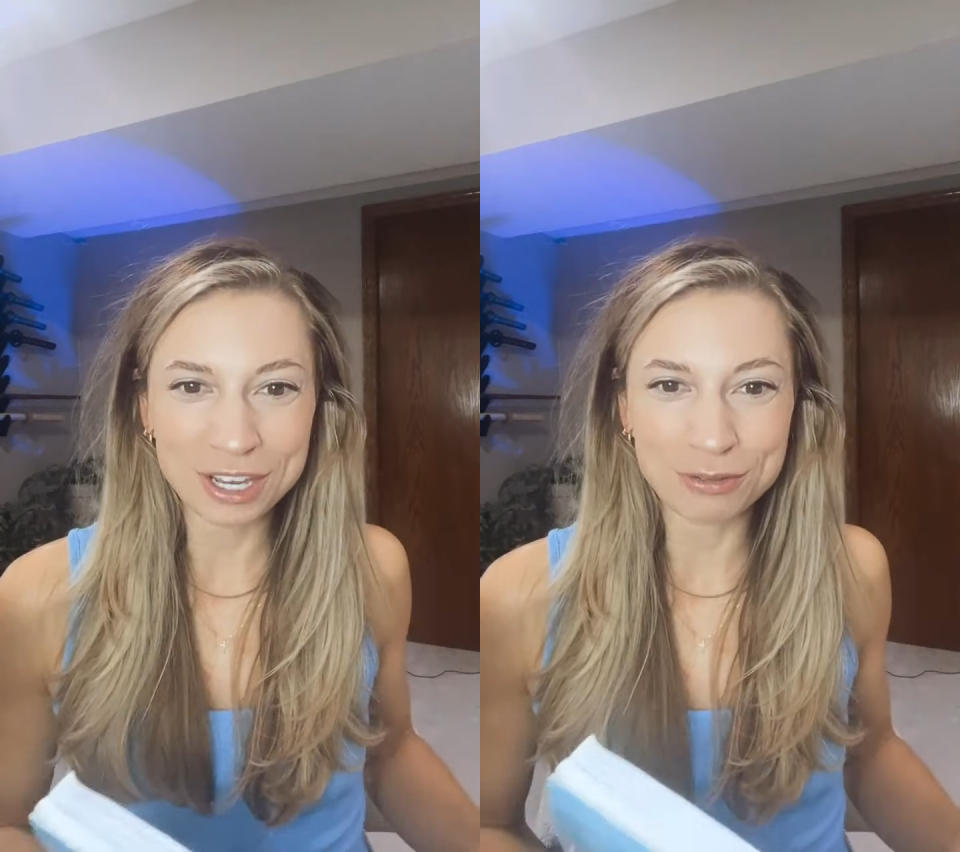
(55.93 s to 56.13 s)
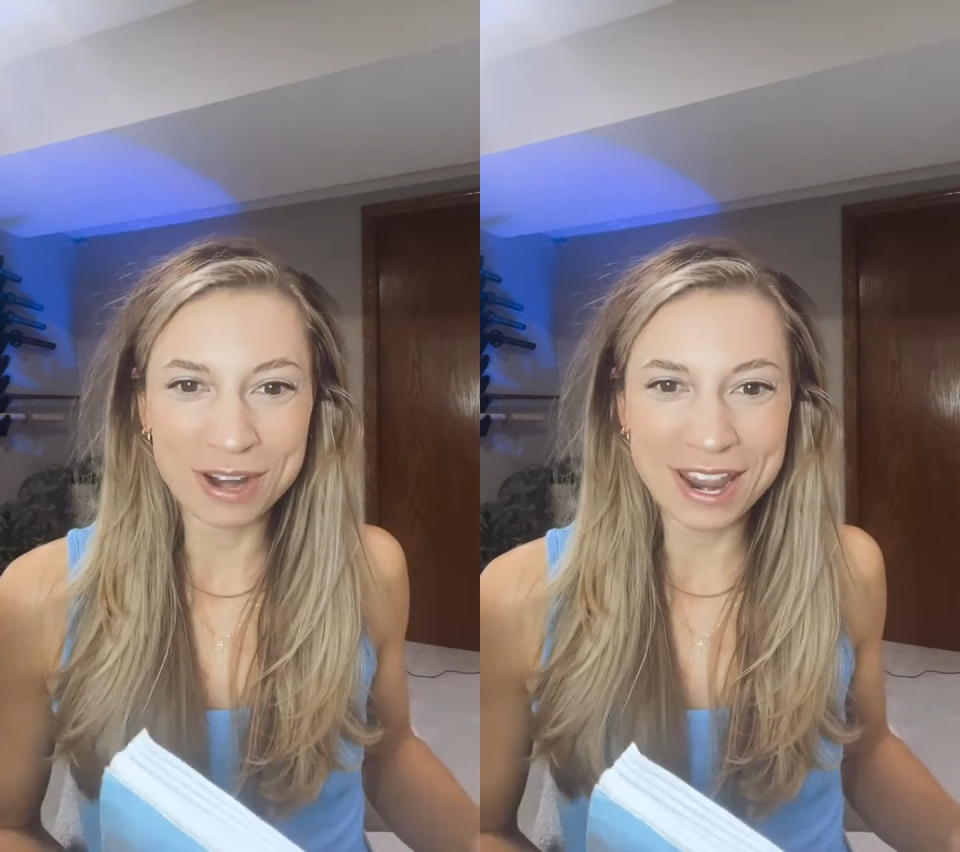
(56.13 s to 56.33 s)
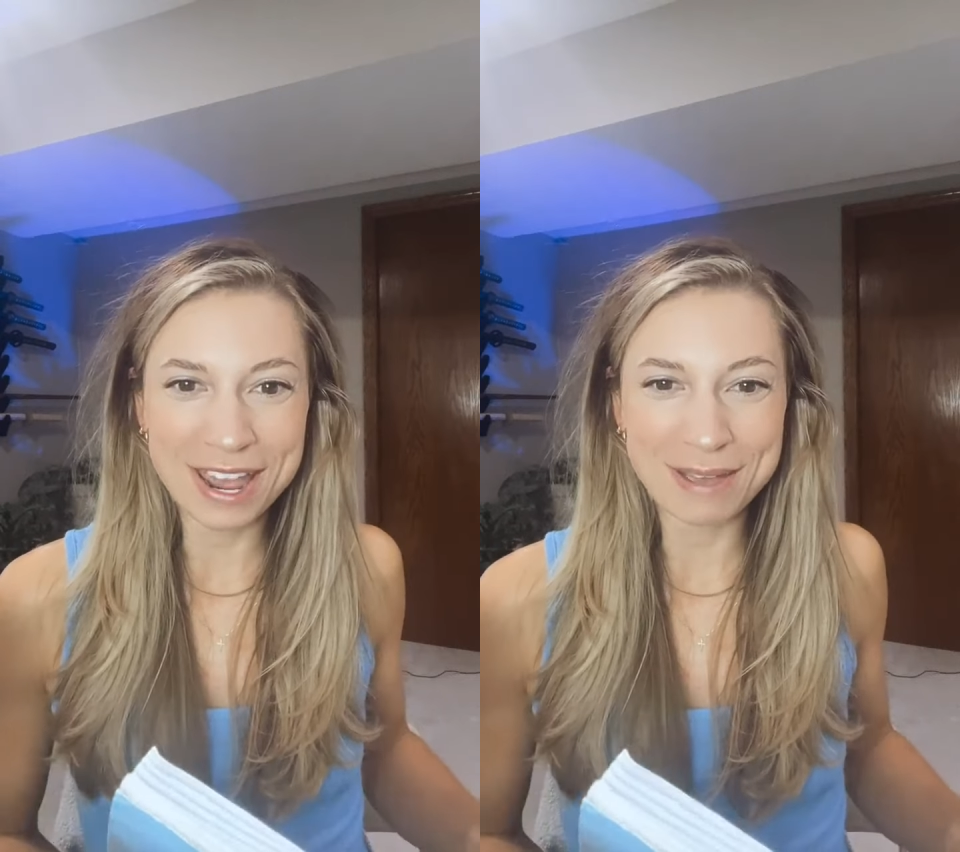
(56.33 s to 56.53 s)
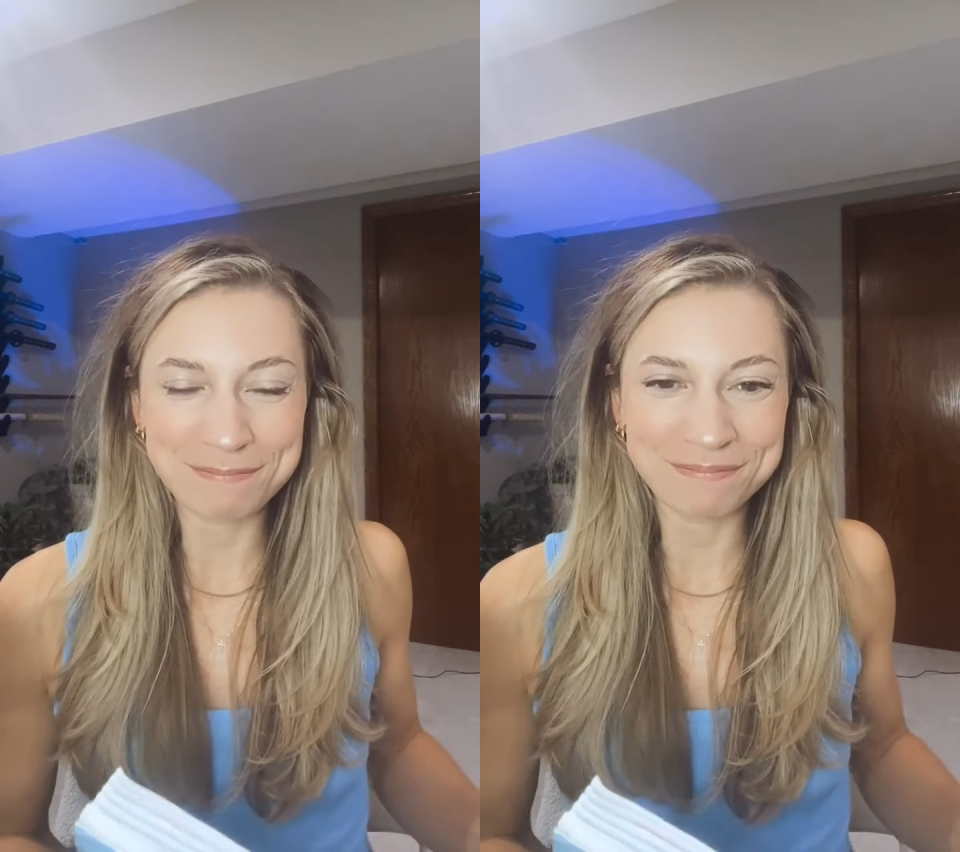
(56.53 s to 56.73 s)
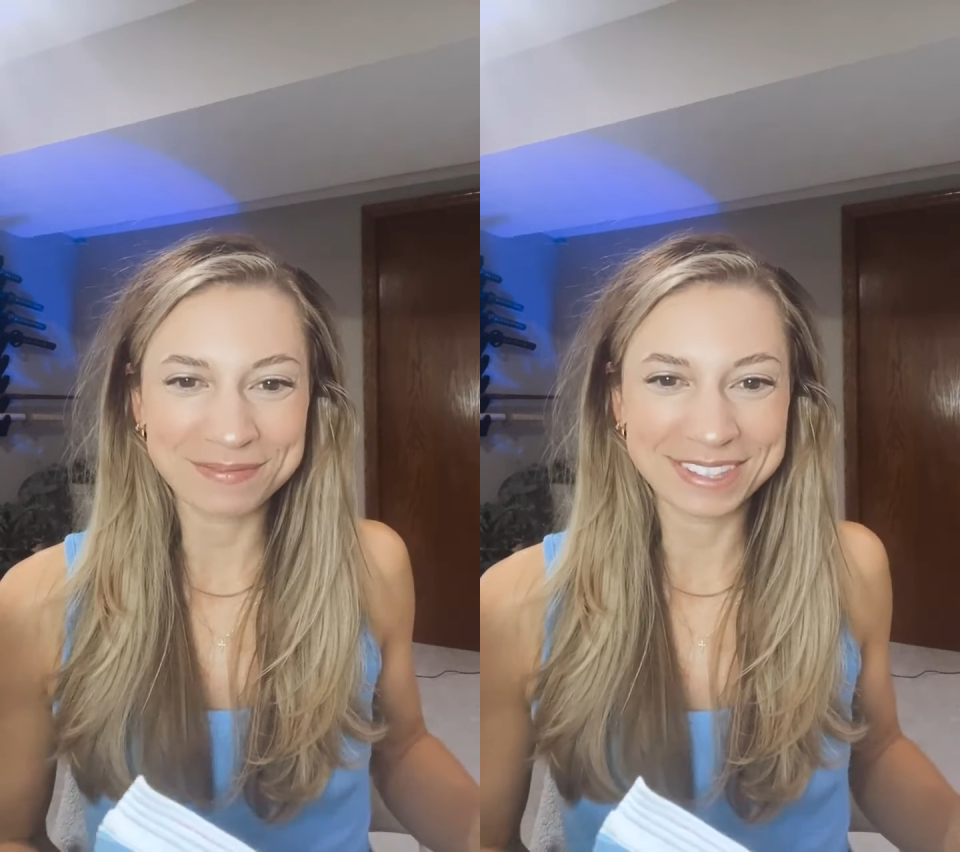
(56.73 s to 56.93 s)
hey
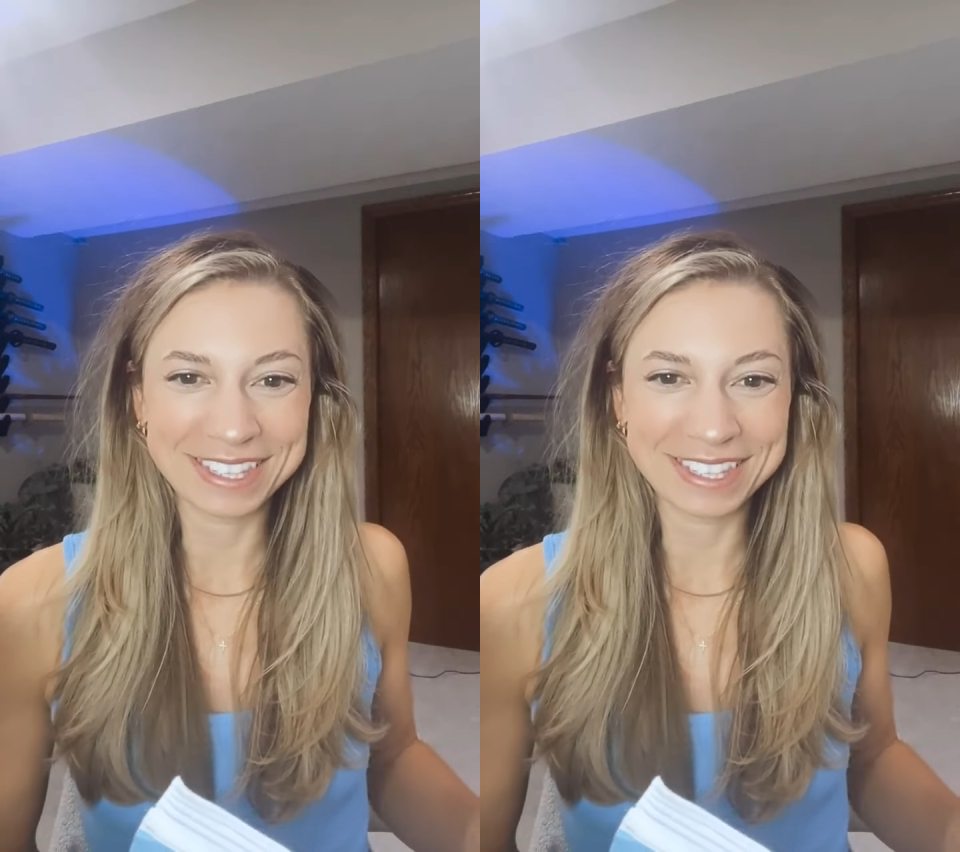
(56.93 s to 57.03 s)
Graham,